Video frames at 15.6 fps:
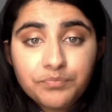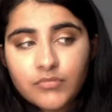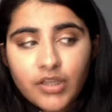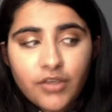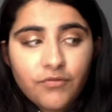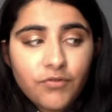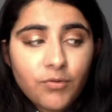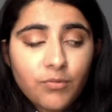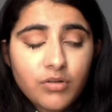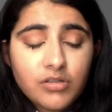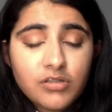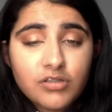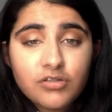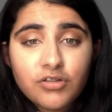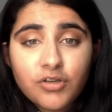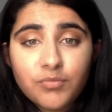If you want
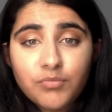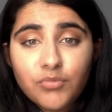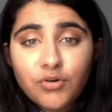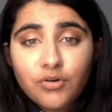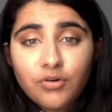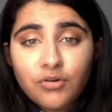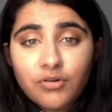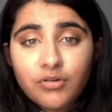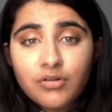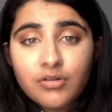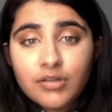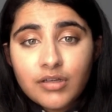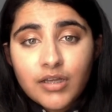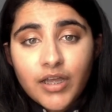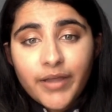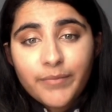to know more
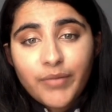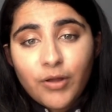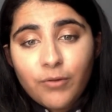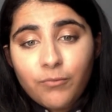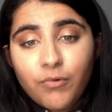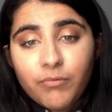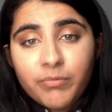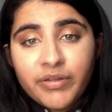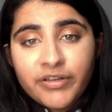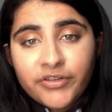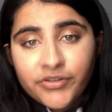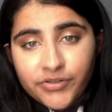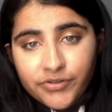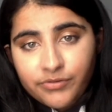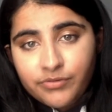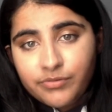about what we
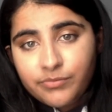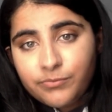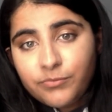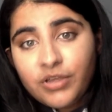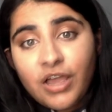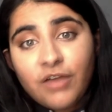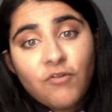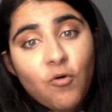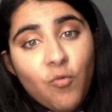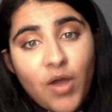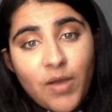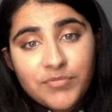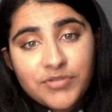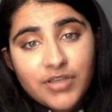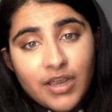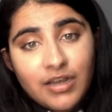do, we have a
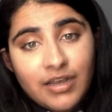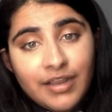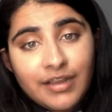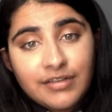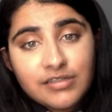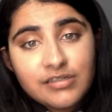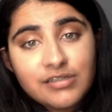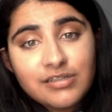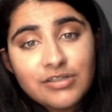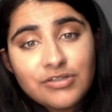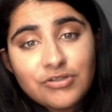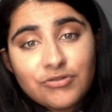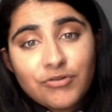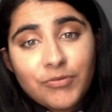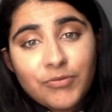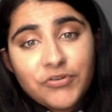website linked in the
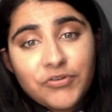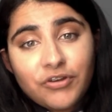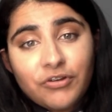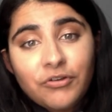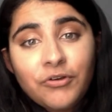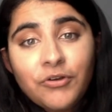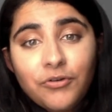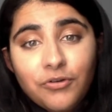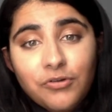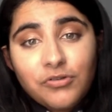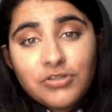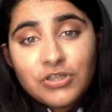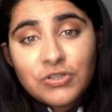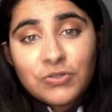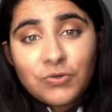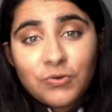description.
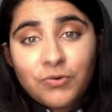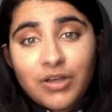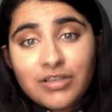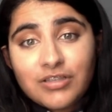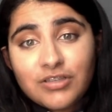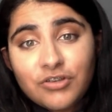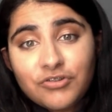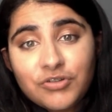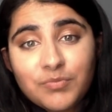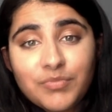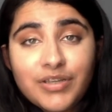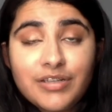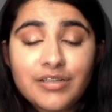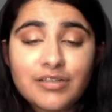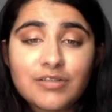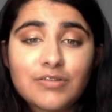Also to all our social
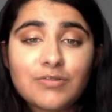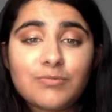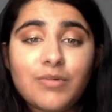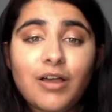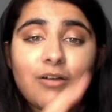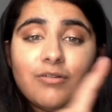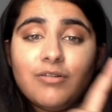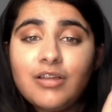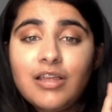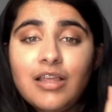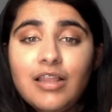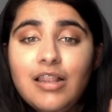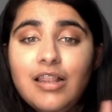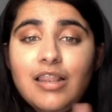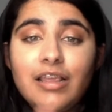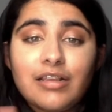medias as well,
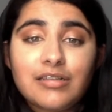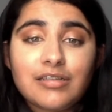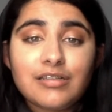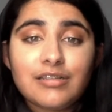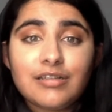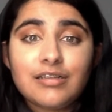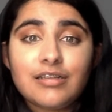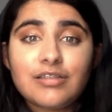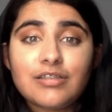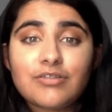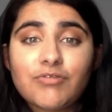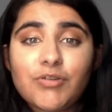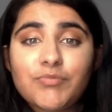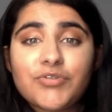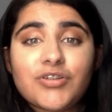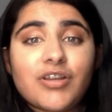linked in the
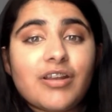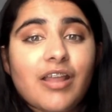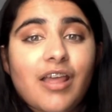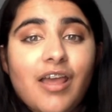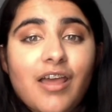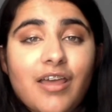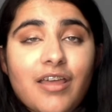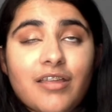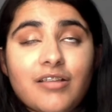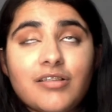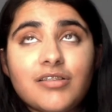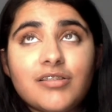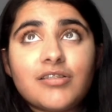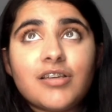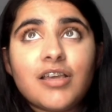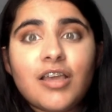description.
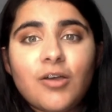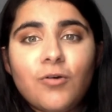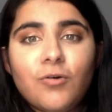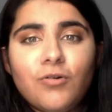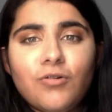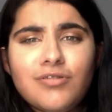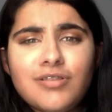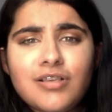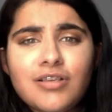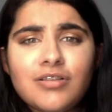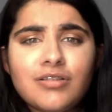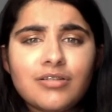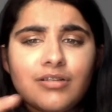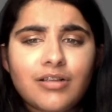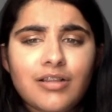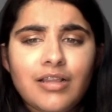And also,
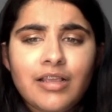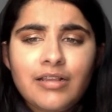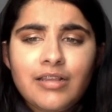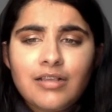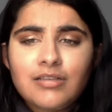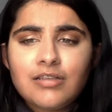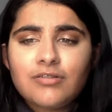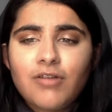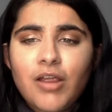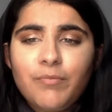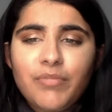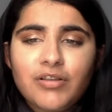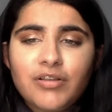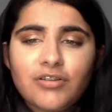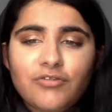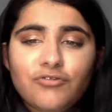click that subscribe
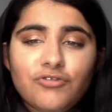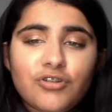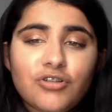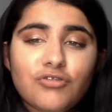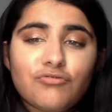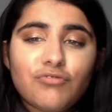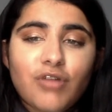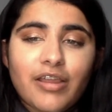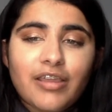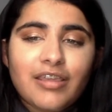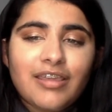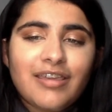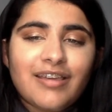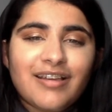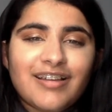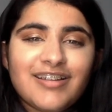button just right
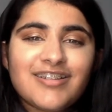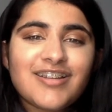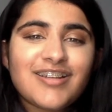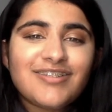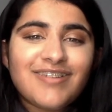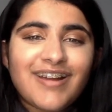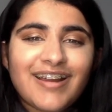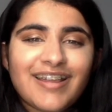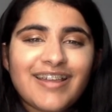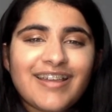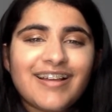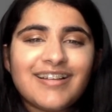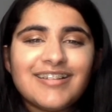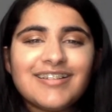here, just right here.